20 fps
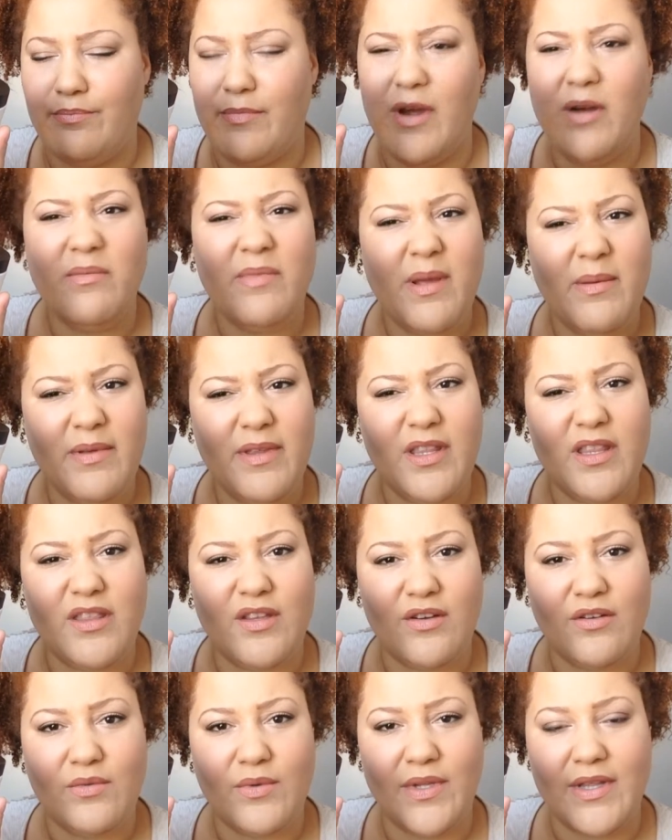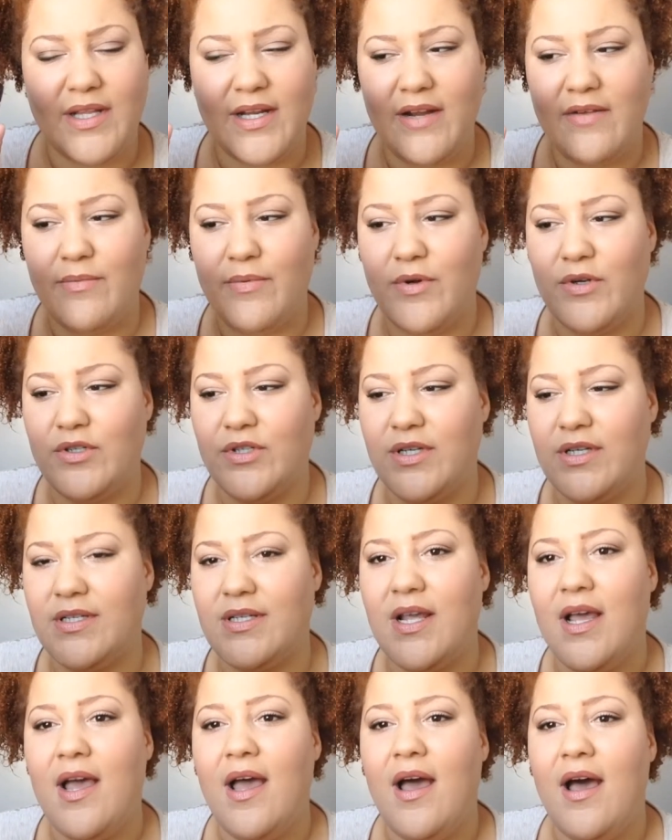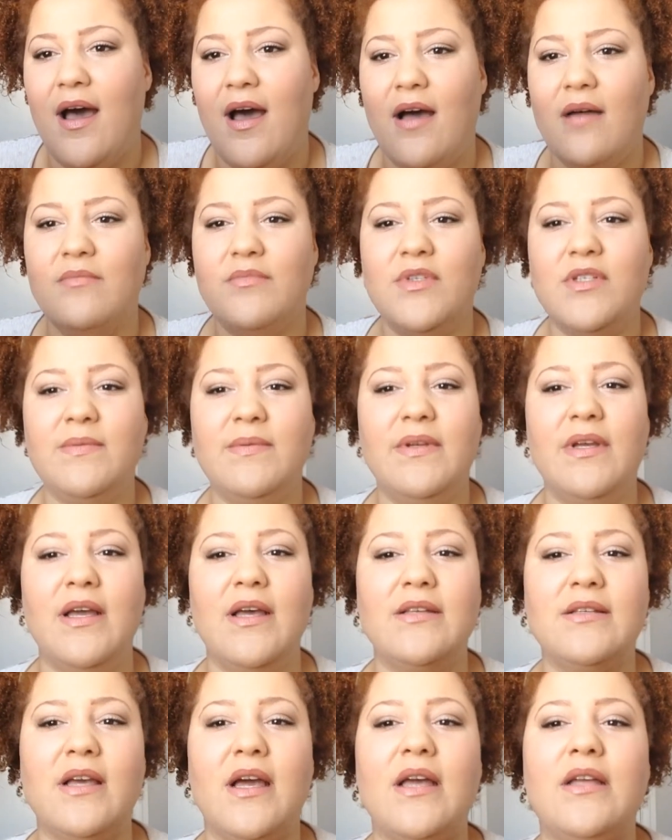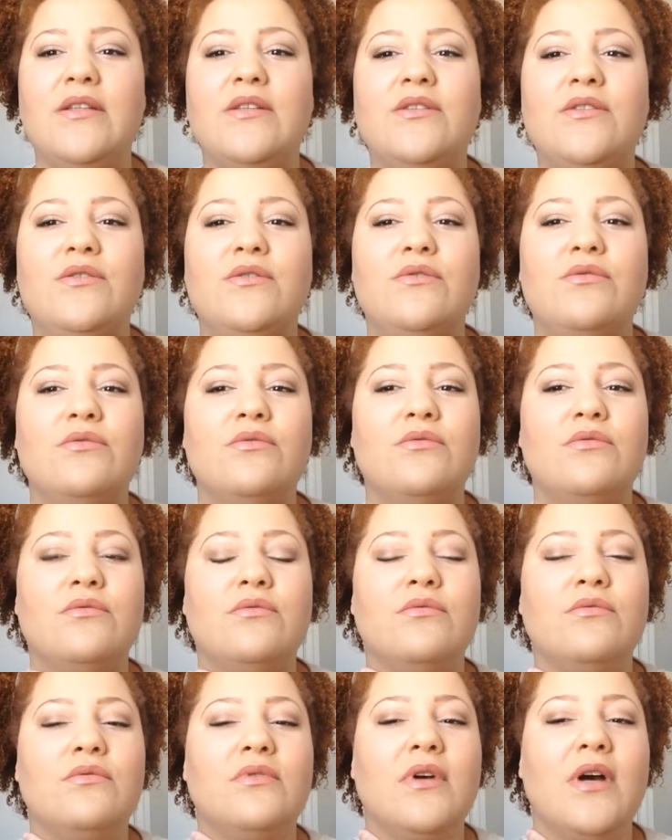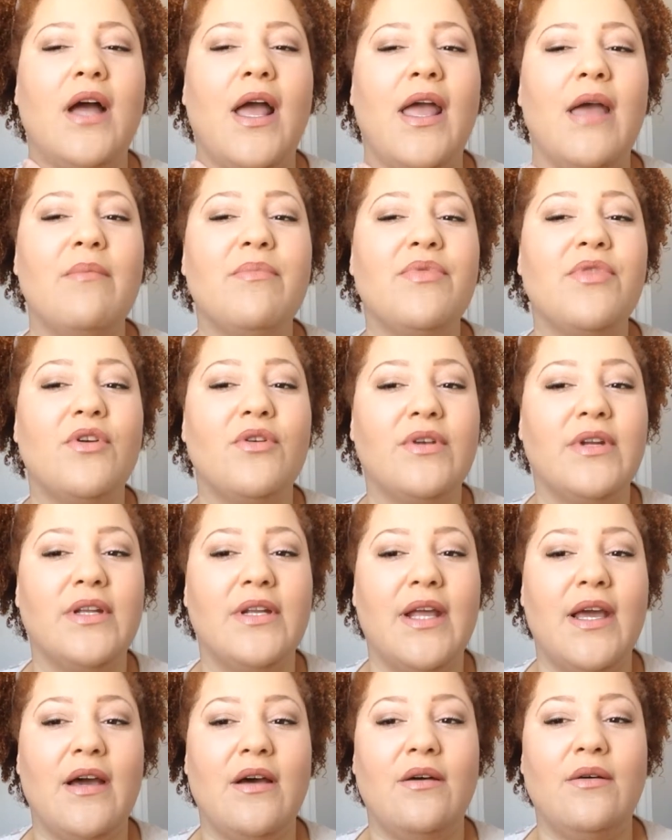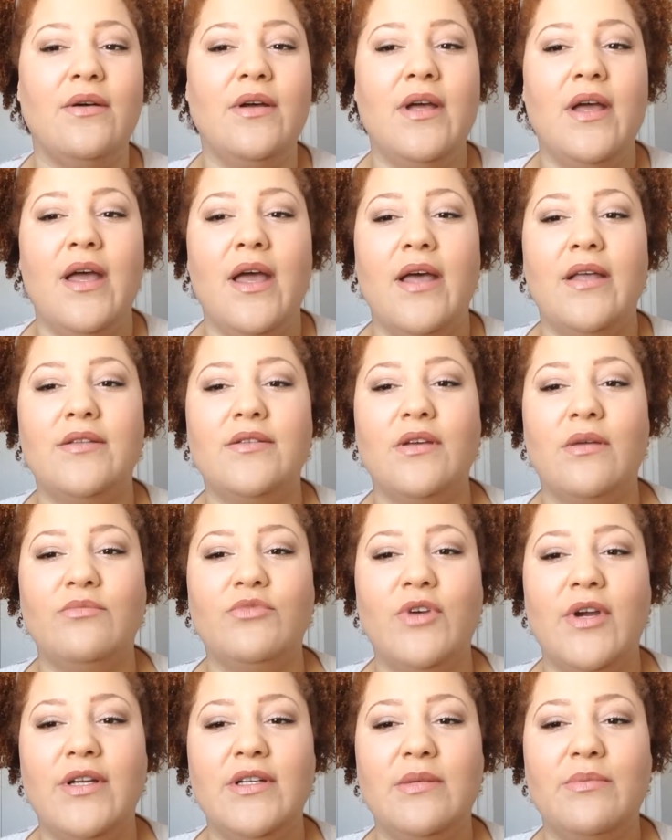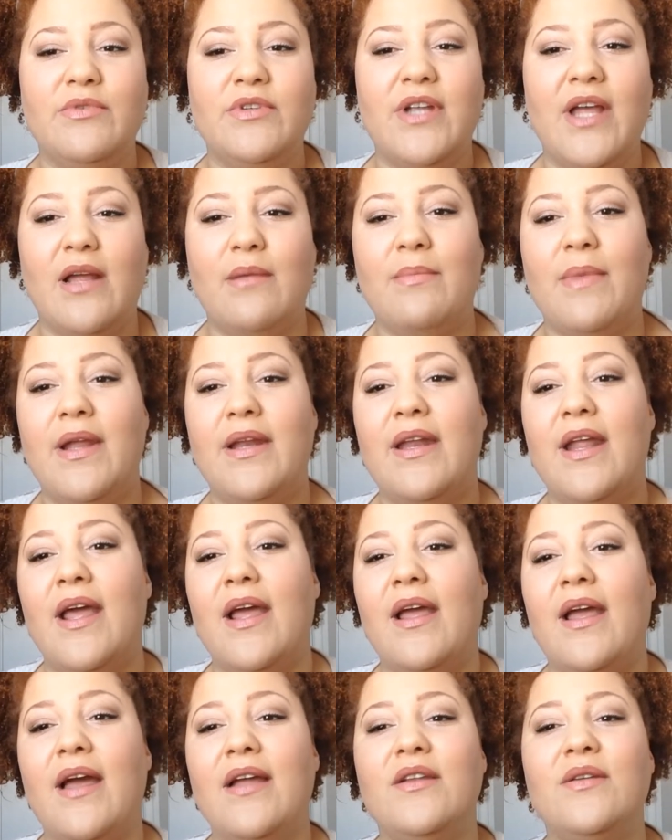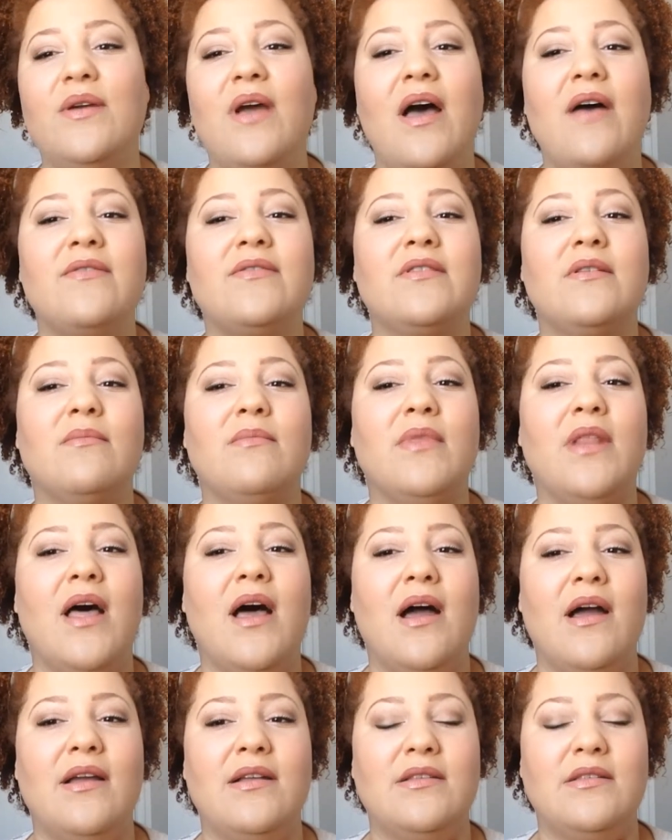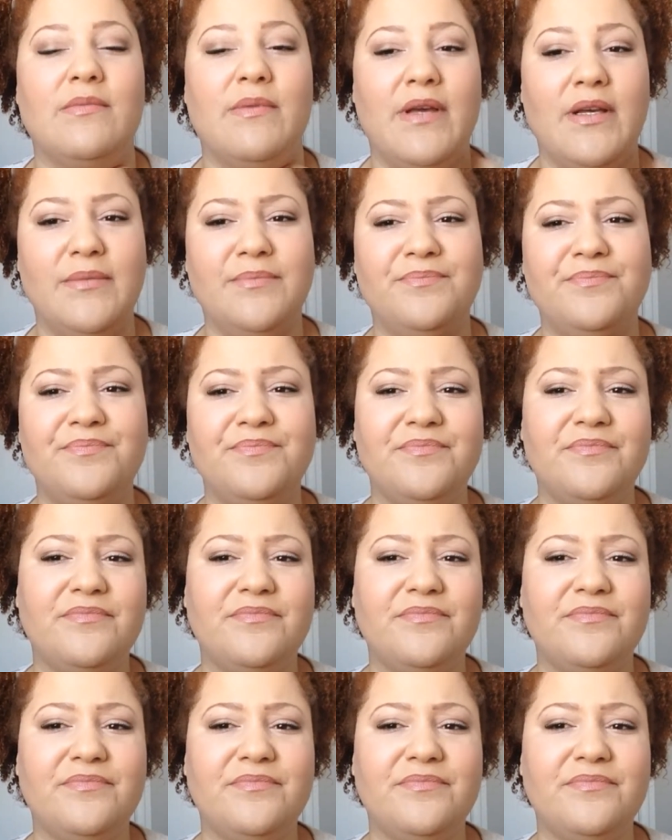maybe the third one that I've purchased, just because I am 30 now, and so I'm trying to protect my neck. I do have some lines, but